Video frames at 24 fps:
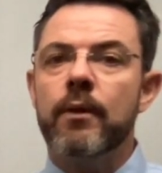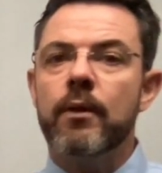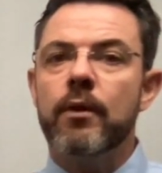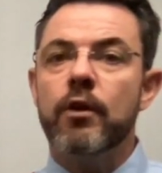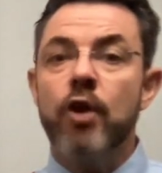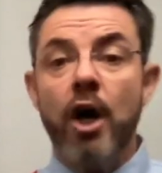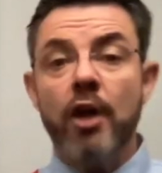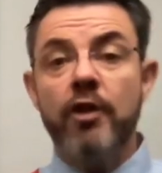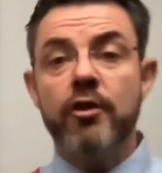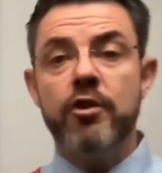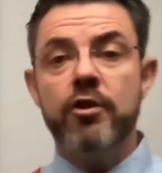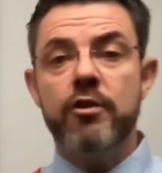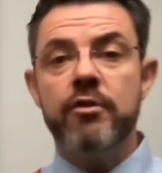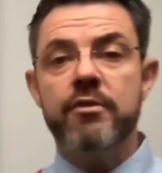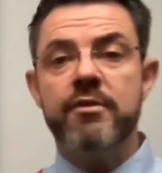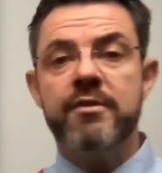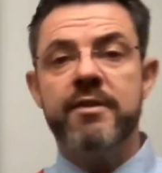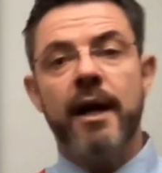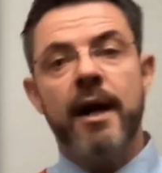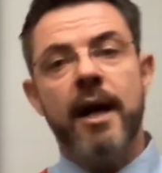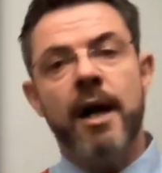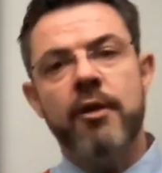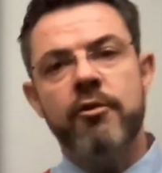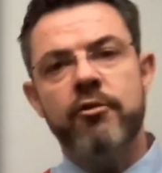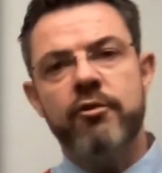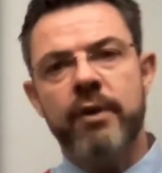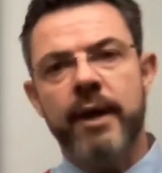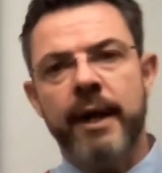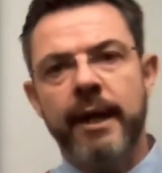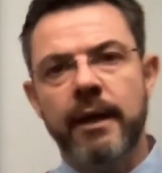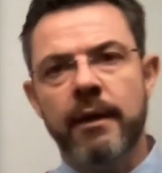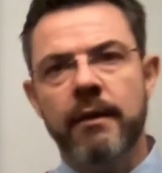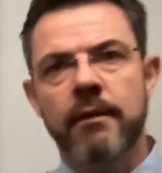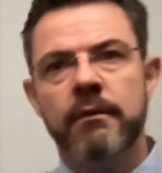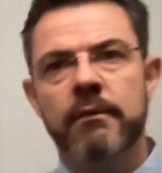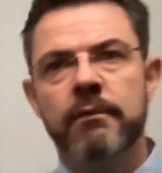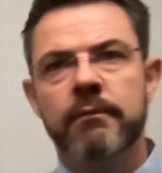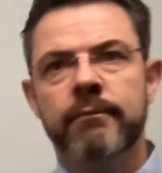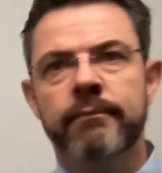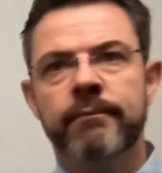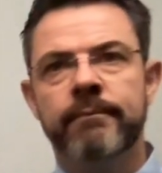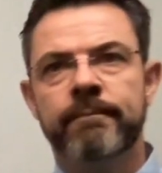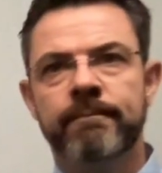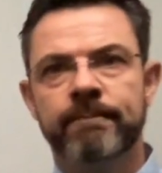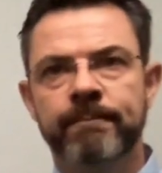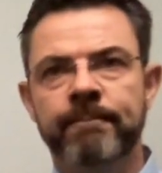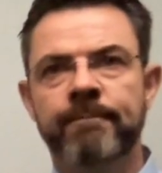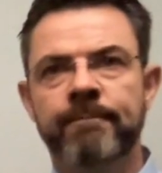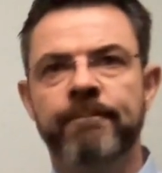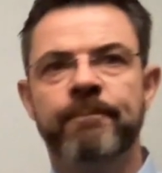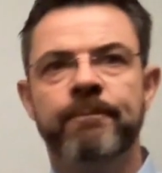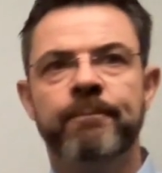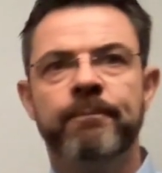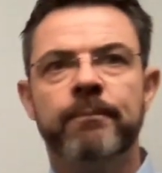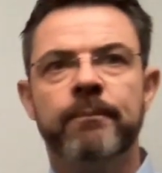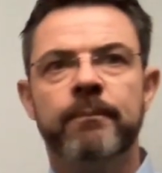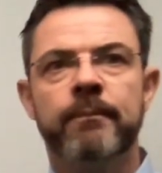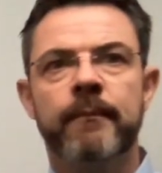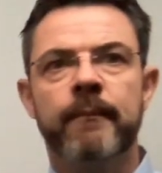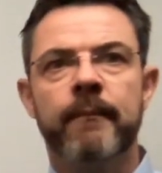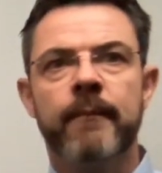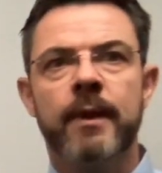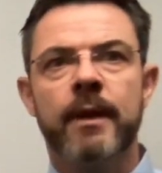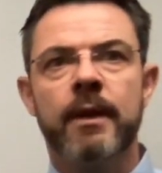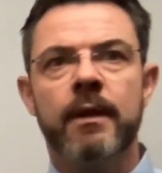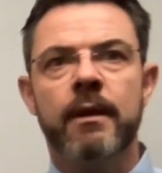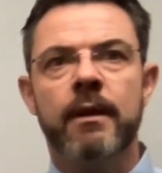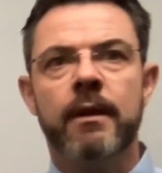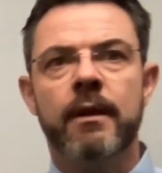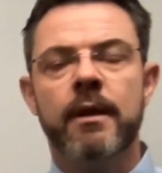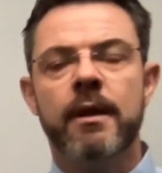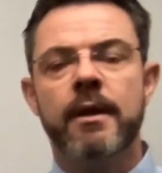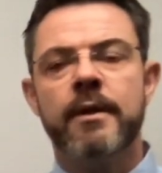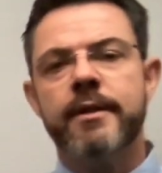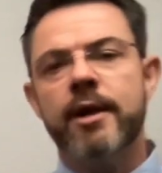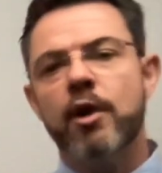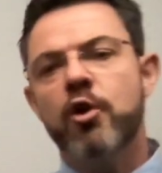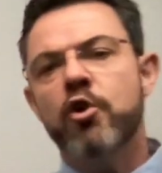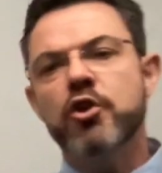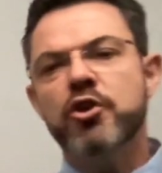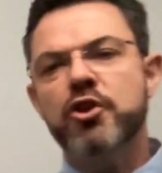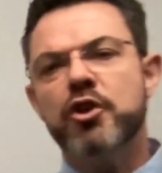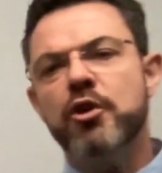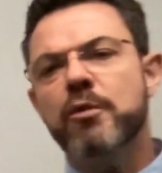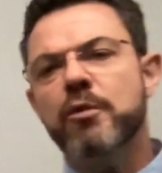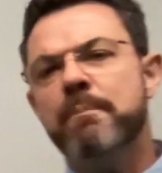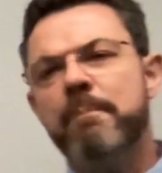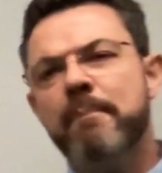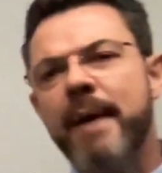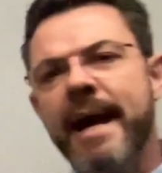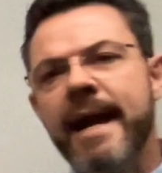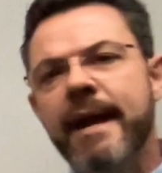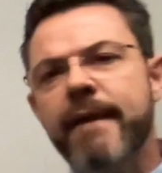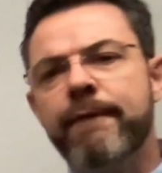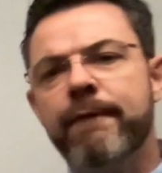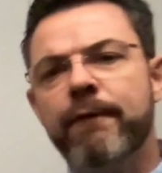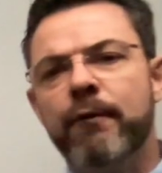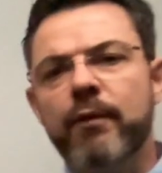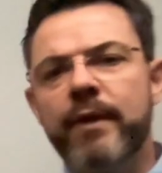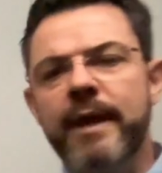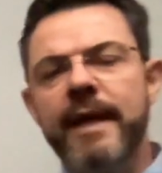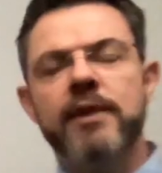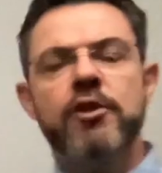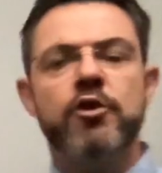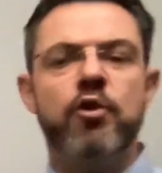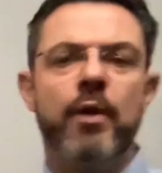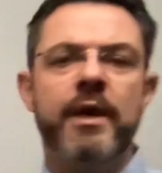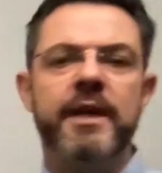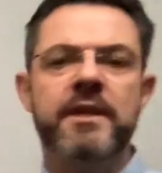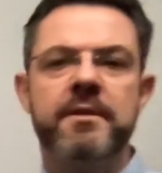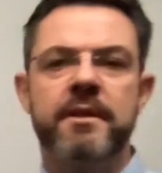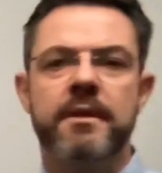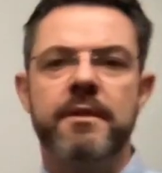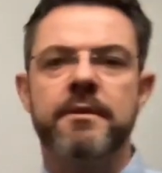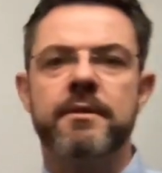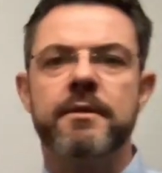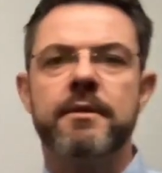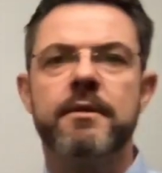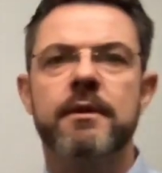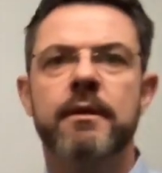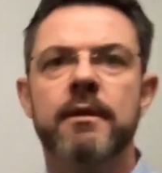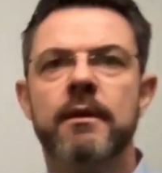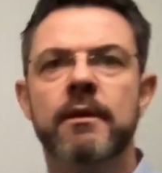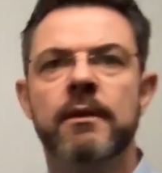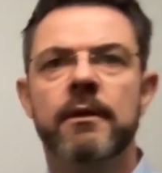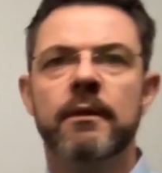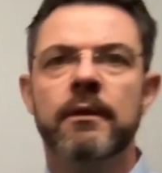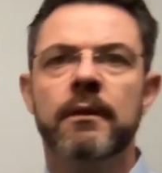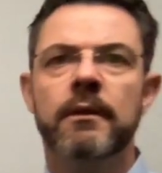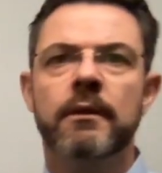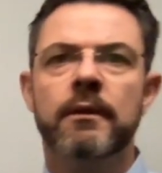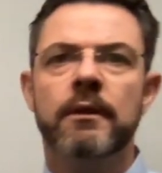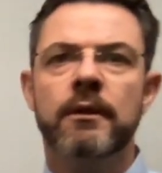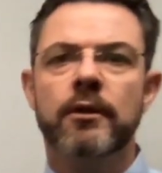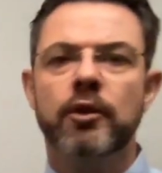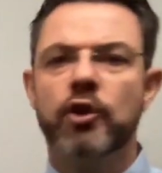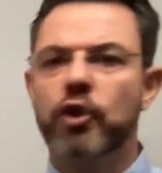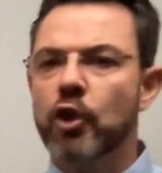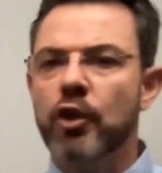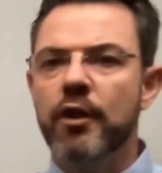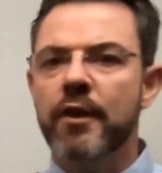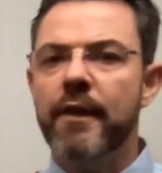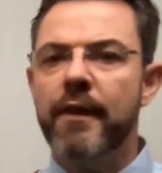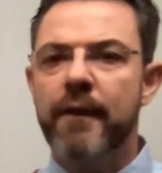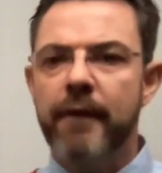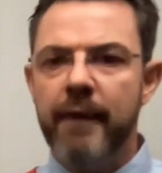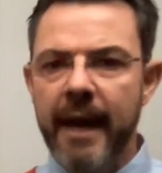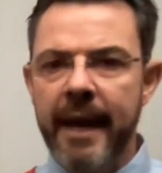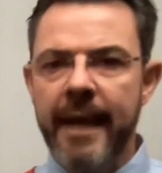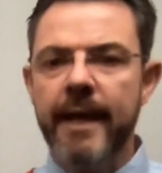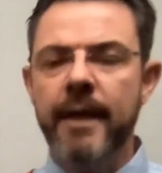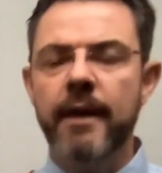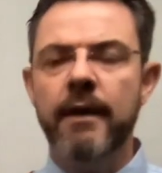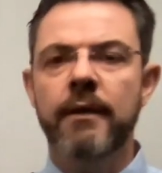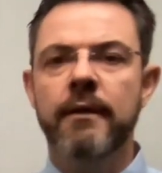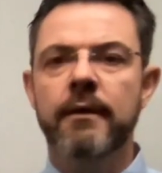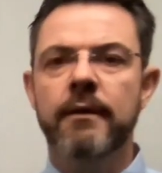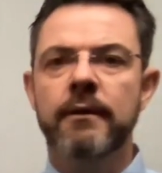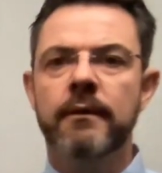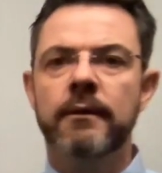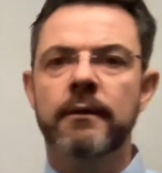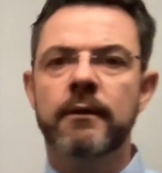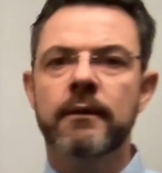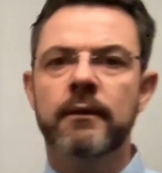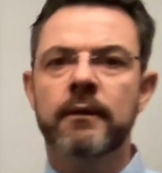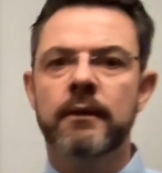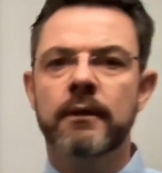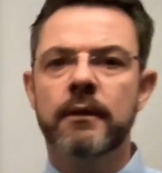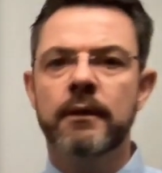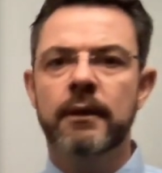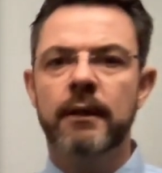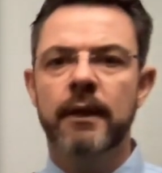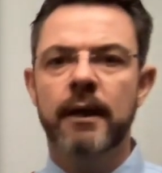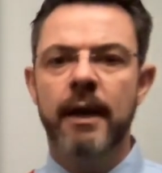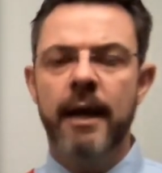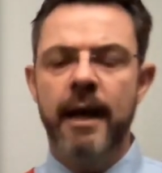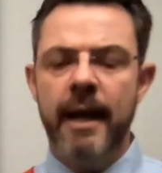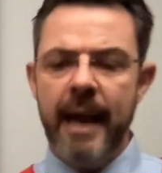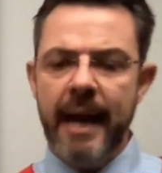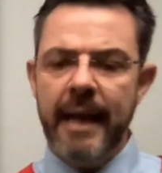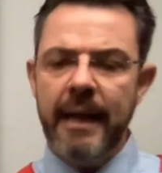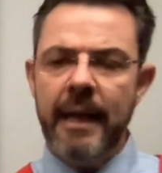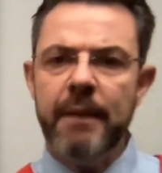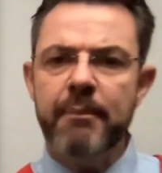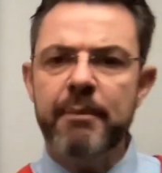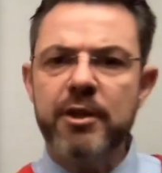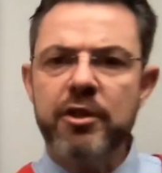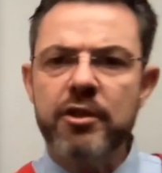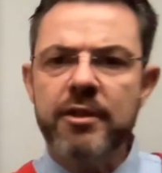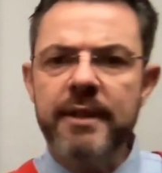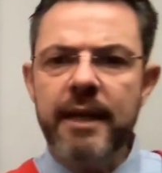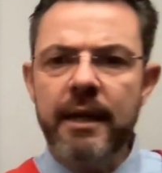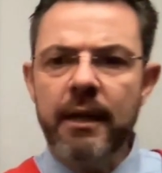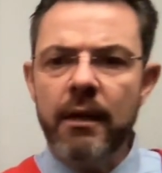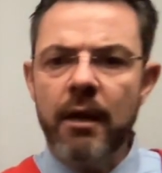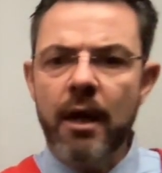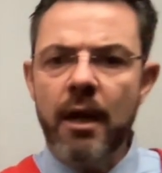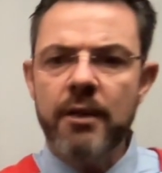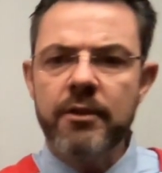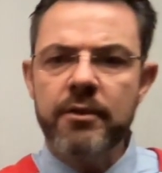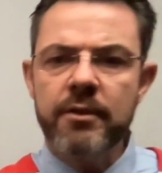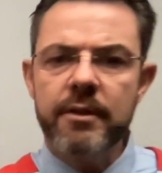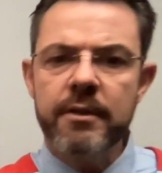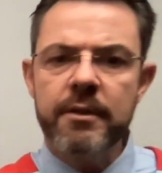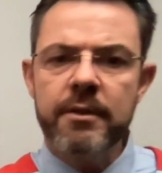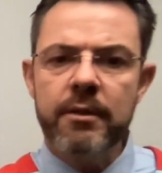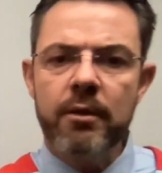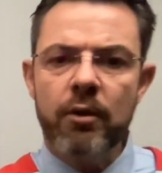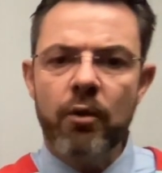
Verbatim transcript: not use the Gautrain. Hmm. So who should pay for their choices? Shouldn't they? And let me just enlarge this